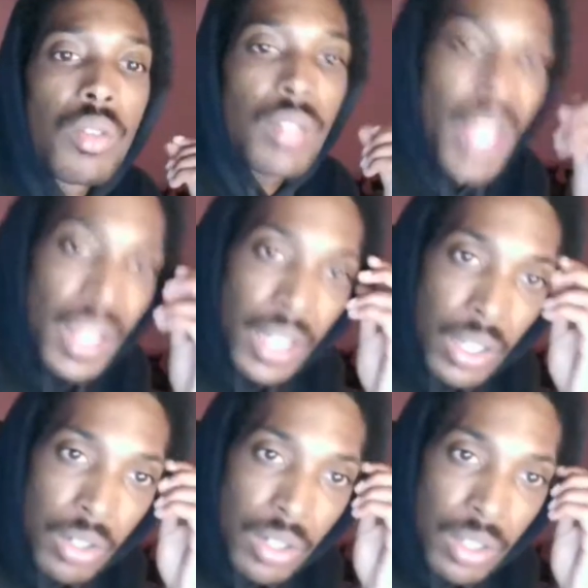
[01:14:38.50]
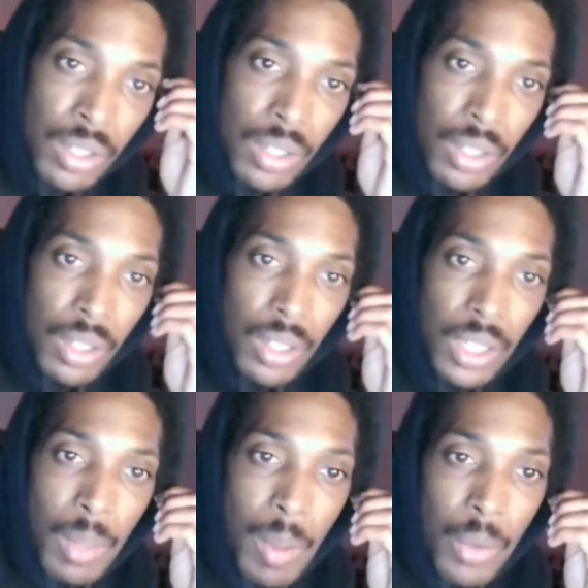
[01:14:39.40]
Dan Henderson.
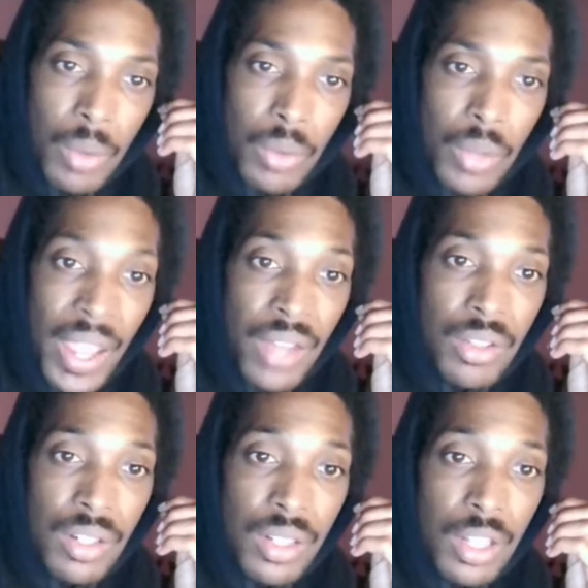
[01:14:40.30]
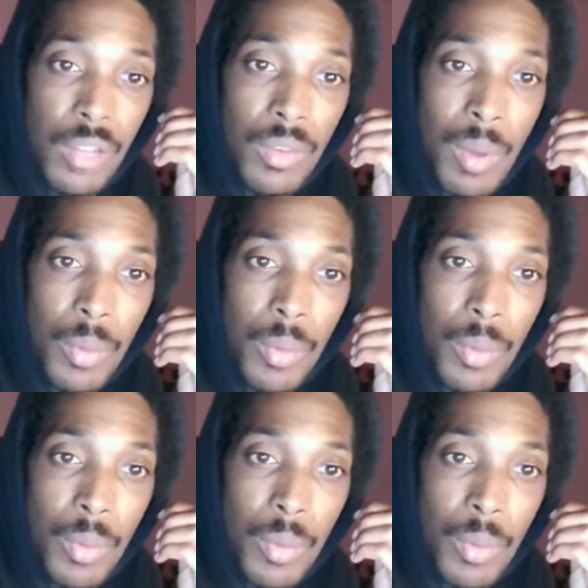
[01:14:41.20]
Yeah, my boy was Anderson Silva.